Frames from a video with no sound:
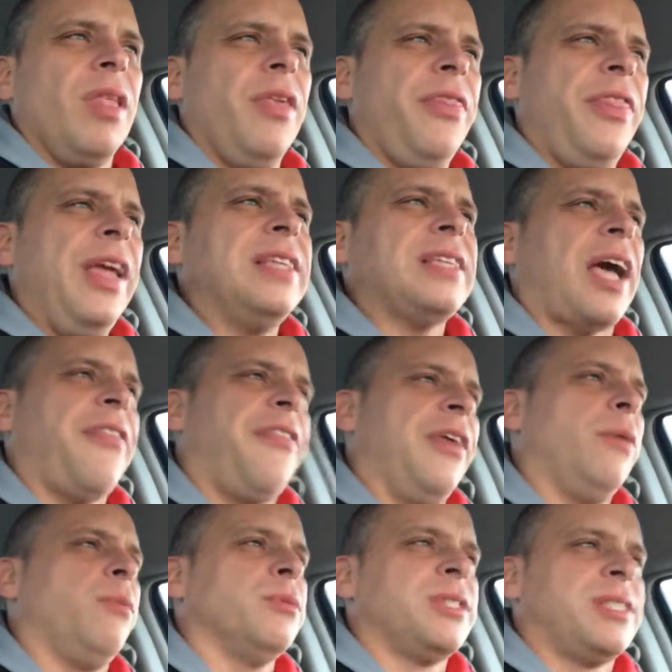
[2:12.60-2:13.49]
things I
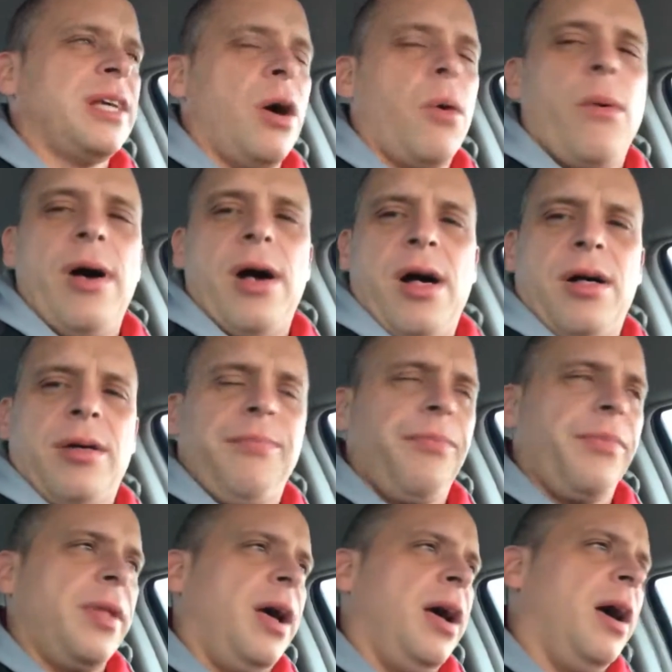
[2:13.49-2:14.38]
think will sell well.
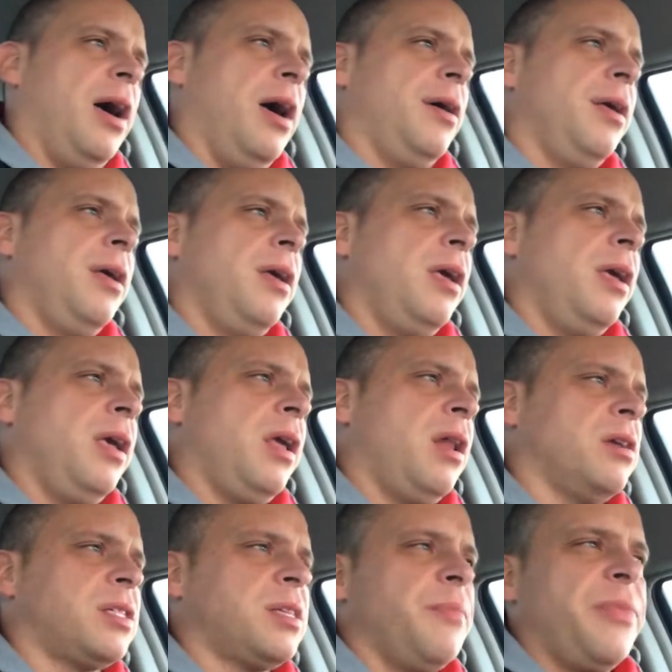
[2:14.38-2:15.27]

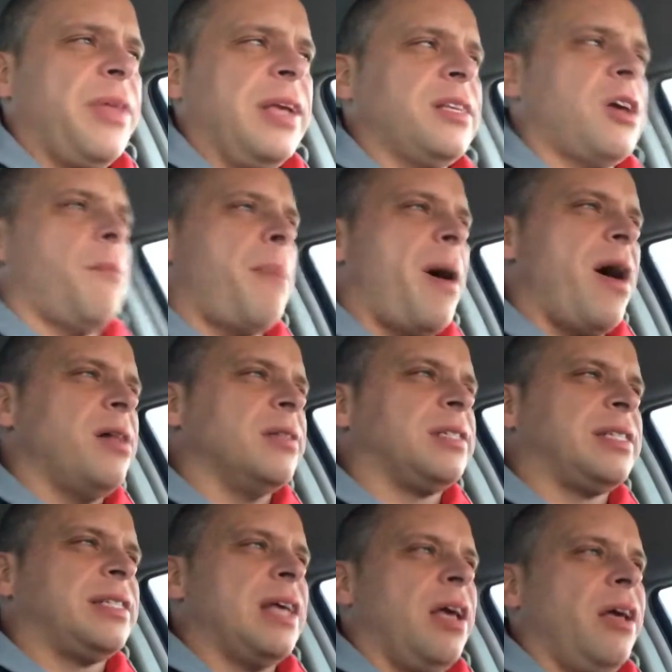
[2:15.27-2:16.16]
Some things I'll buy on
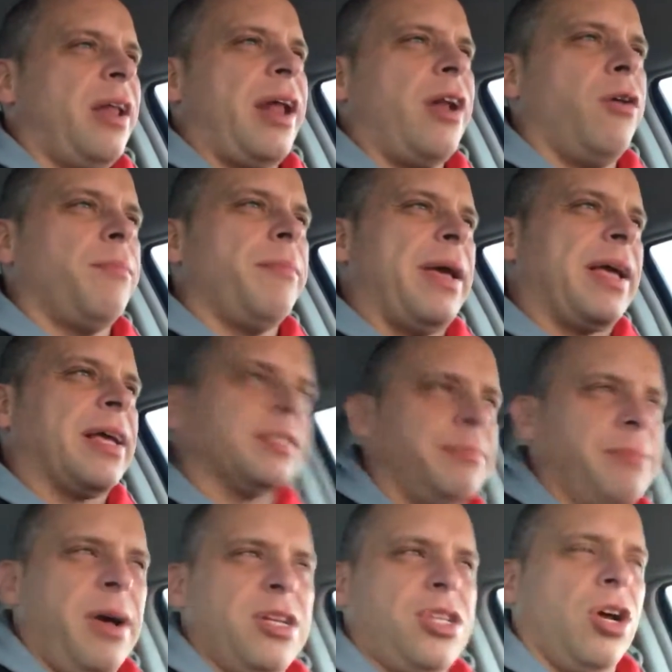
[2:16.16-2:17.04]
sale, and I don't make as
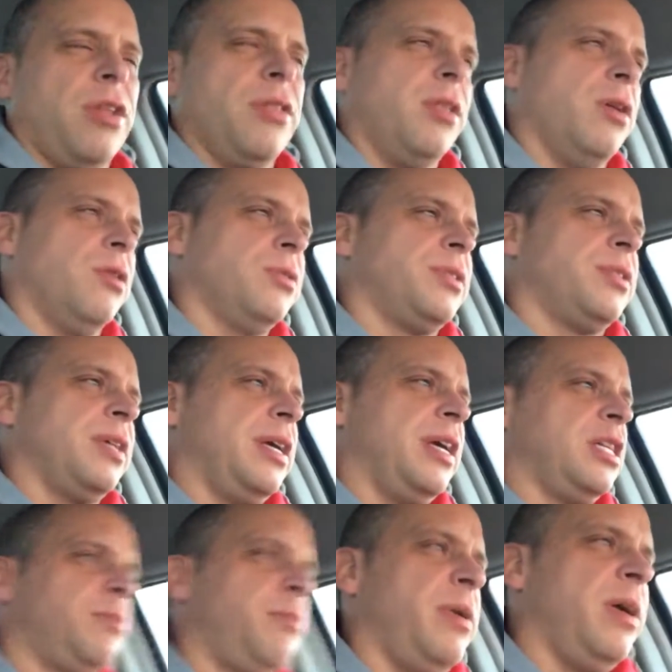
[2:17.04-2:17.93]
much on those
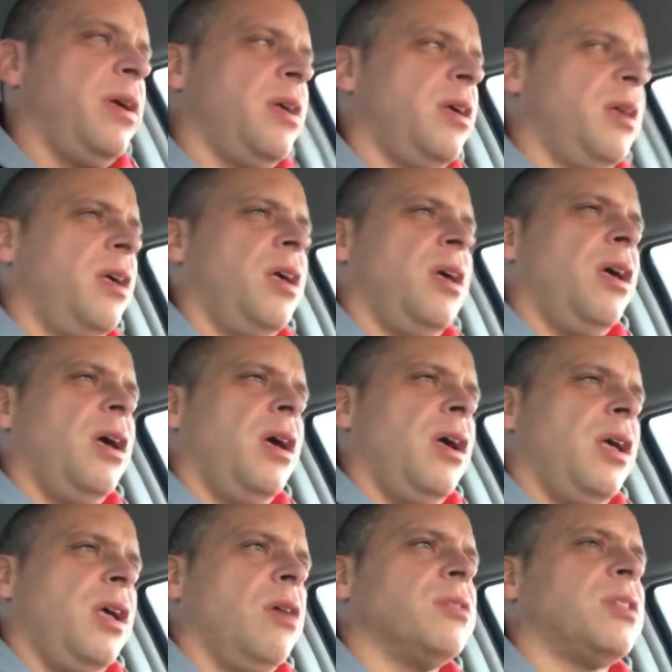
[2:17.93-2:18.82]
things, but
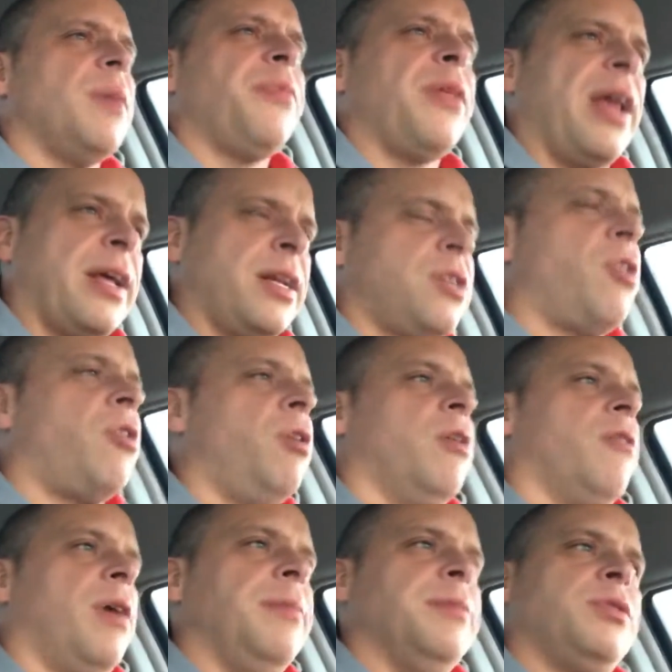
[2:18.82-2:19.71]
something I can turn
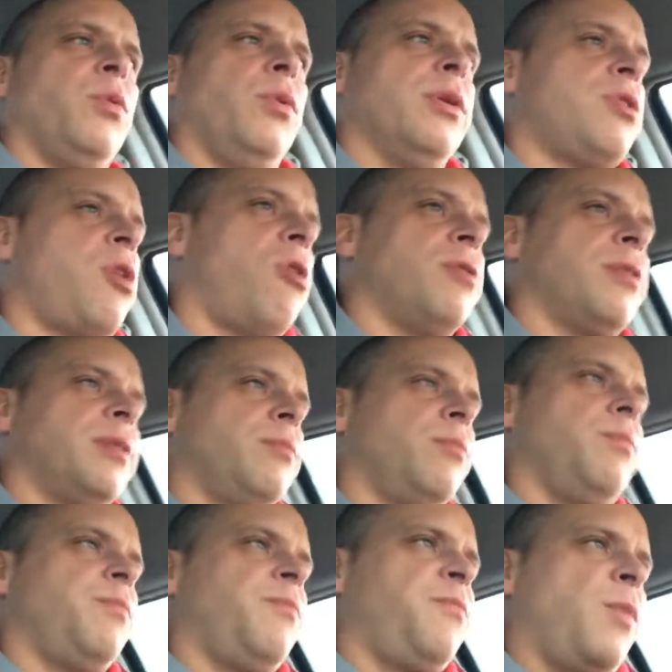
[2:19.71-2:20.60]
over. I'm just wanting to turn,
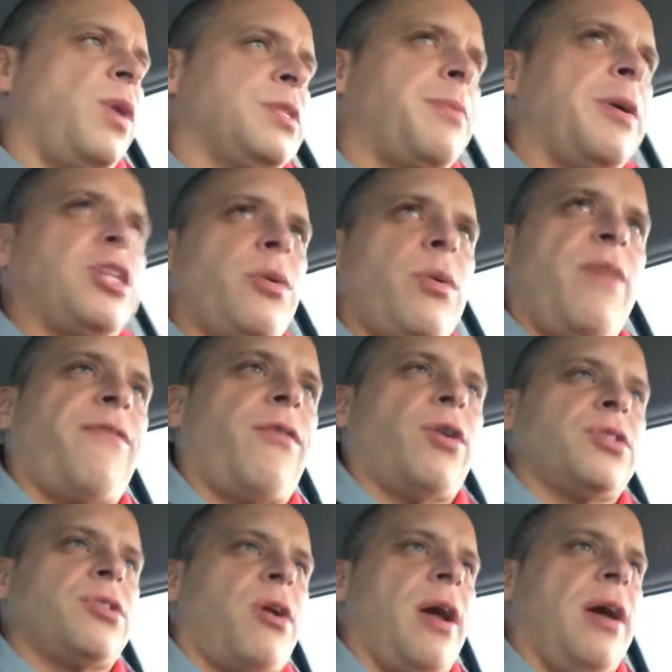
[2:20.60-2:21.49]
especially when I
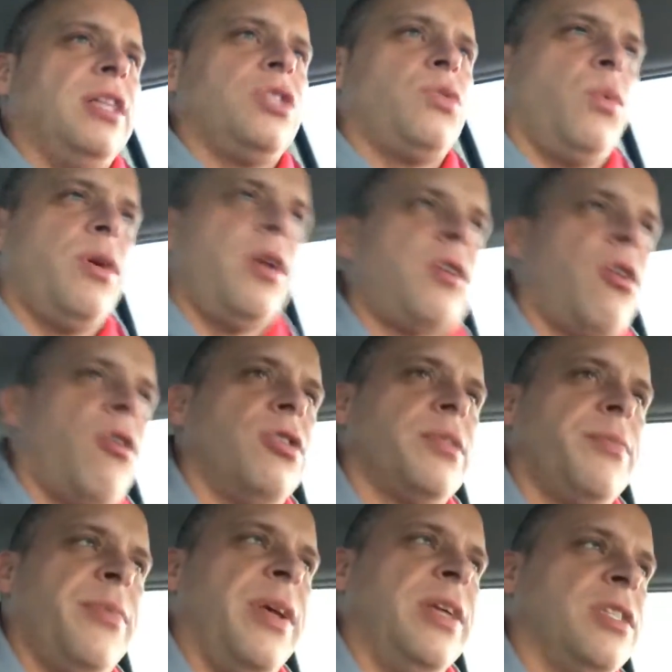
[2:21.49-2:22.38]
first started, I just wanted to turn
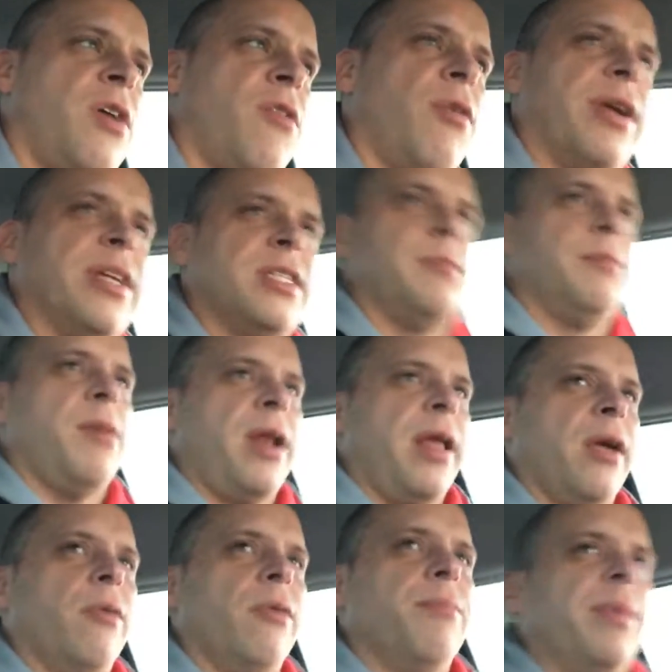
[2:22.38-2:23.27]
some things over and get some
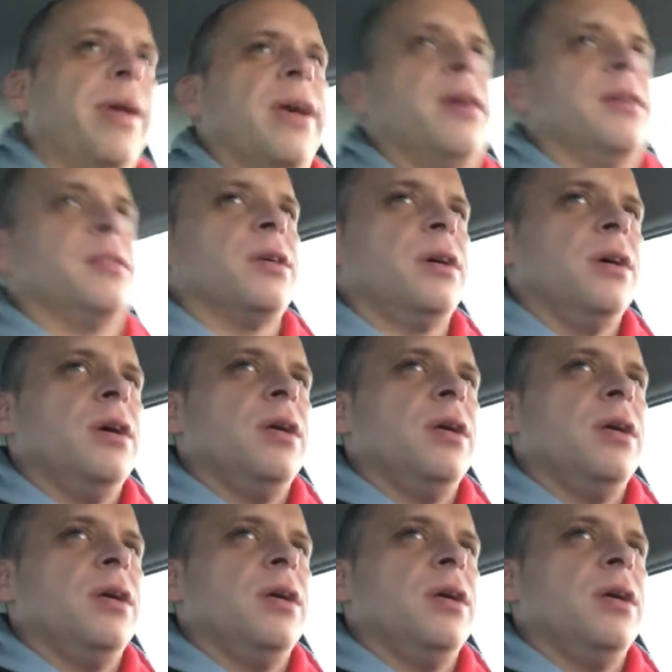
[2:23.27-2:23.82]
money going, because